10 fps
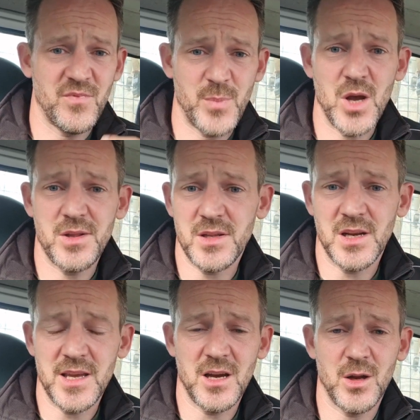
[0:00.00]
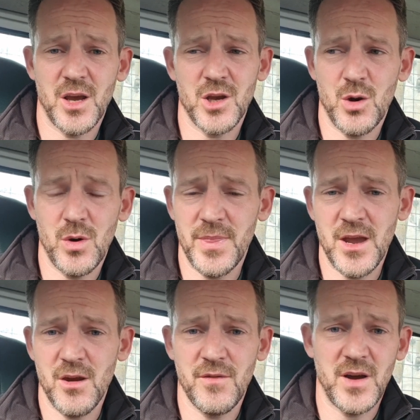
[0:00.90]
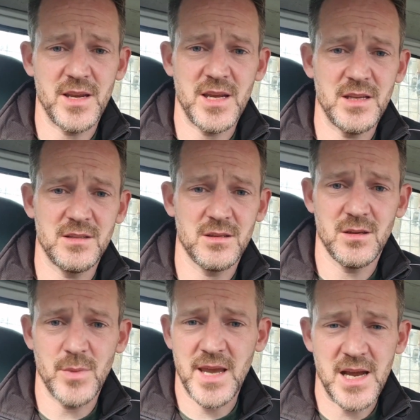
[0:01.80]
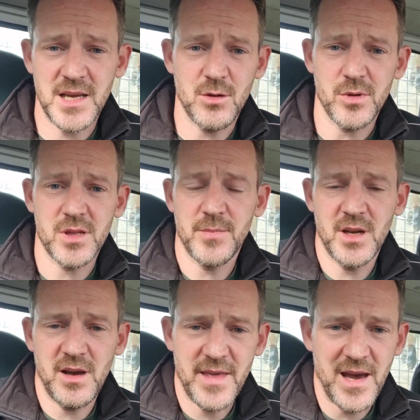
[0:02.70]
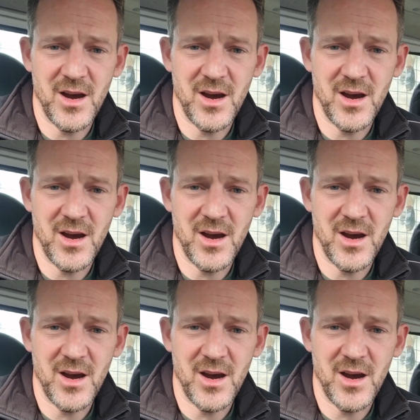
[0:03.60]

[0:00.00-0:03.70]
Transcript: Personally, I don't go on there if I need a mechanic or something like that.